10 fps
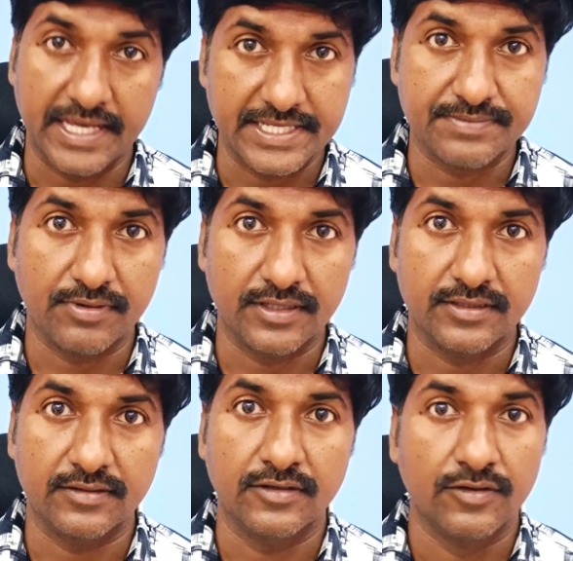
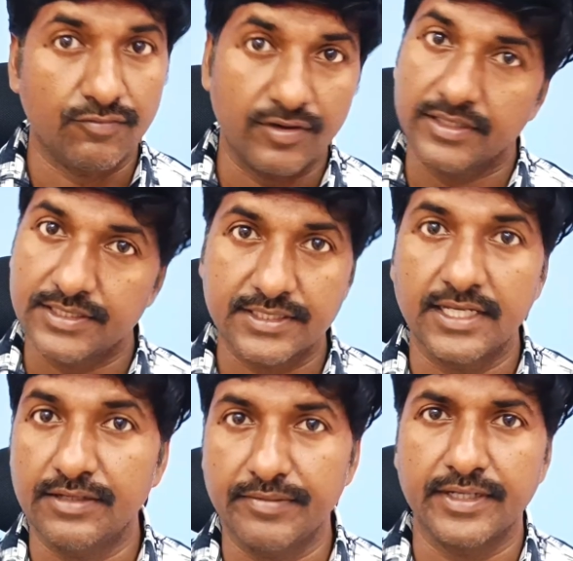XPath for this
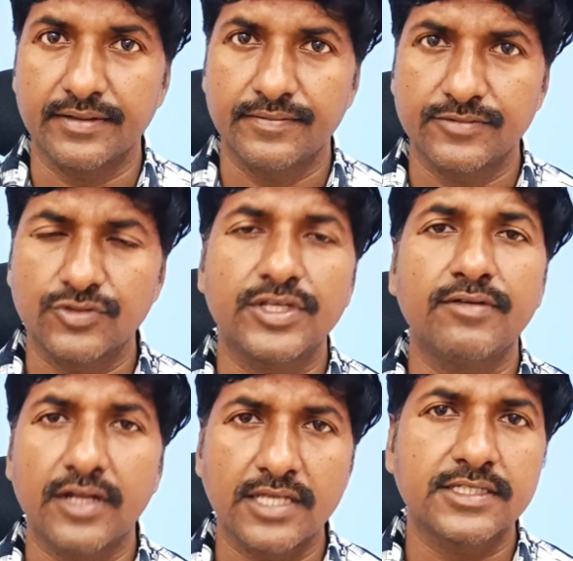element? So
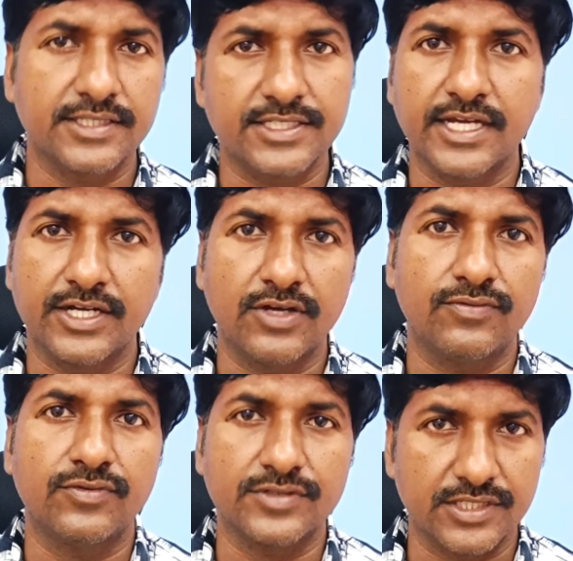they will ask this kind
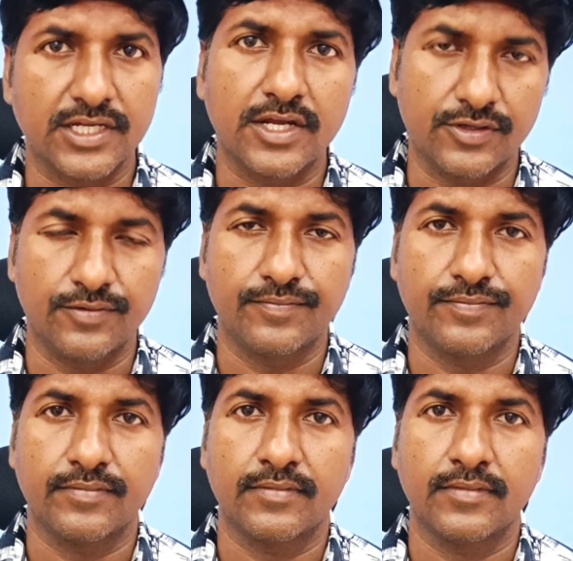of scenario.
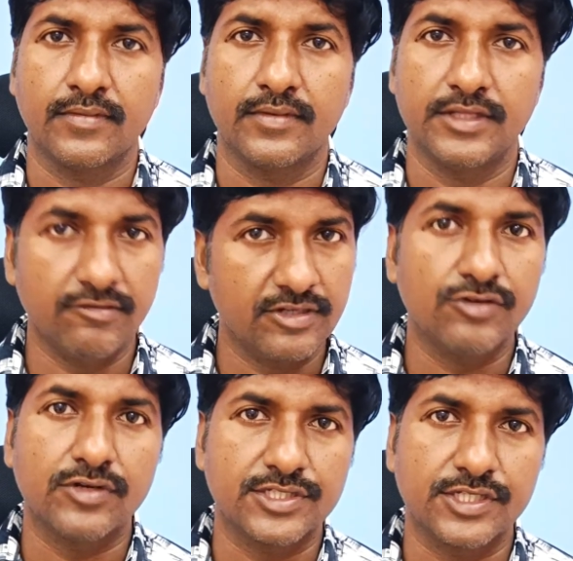They will
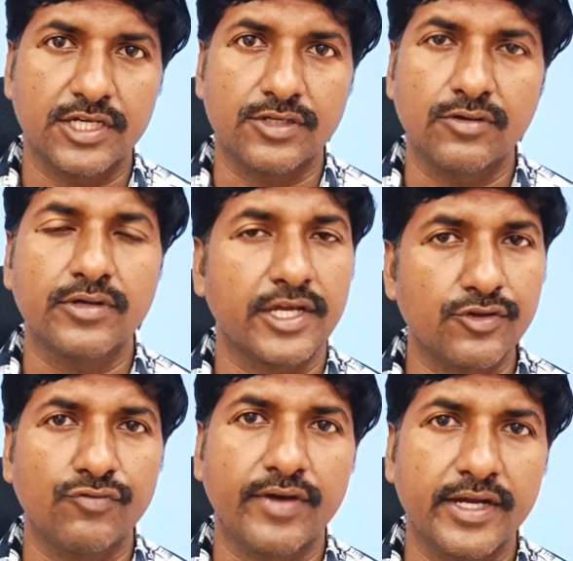give one scenario, can
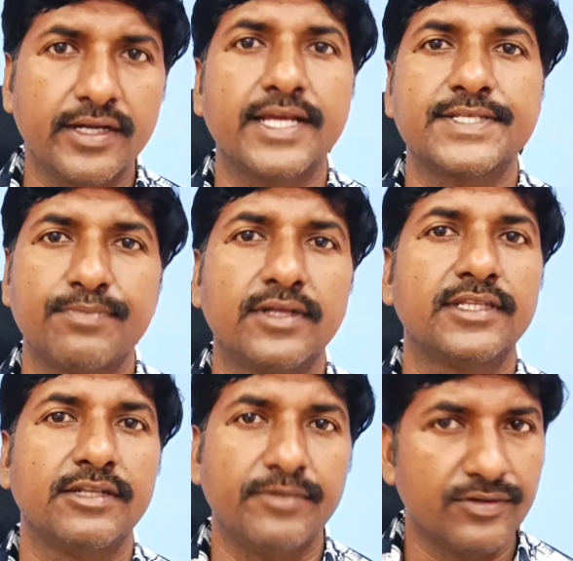you find
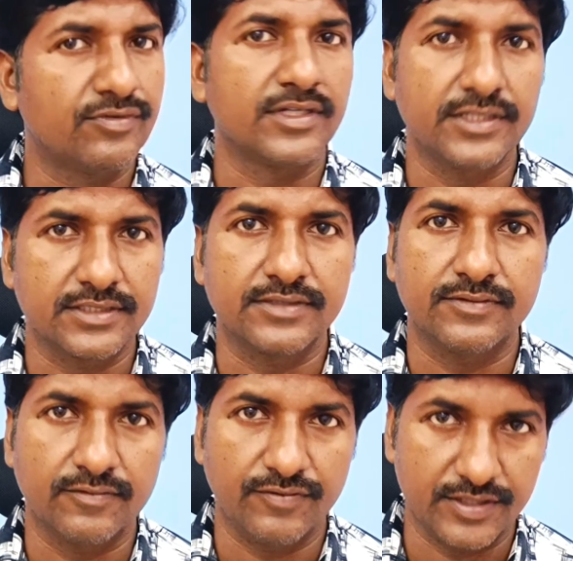XPath element for
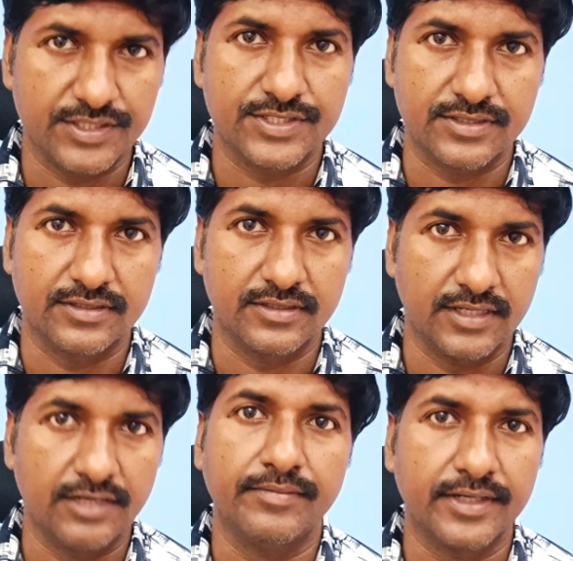this
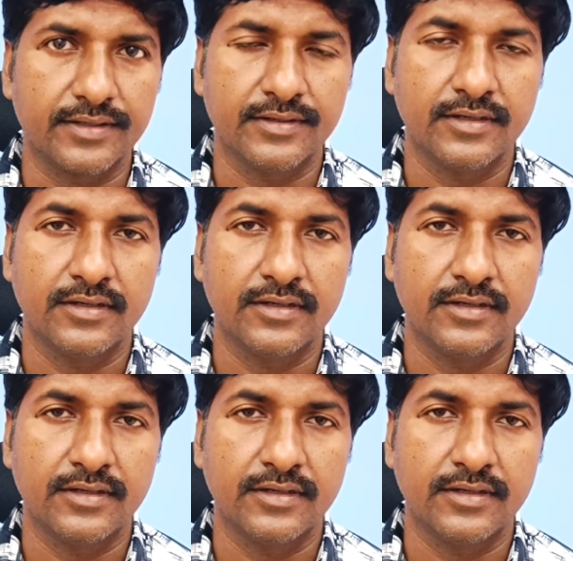element?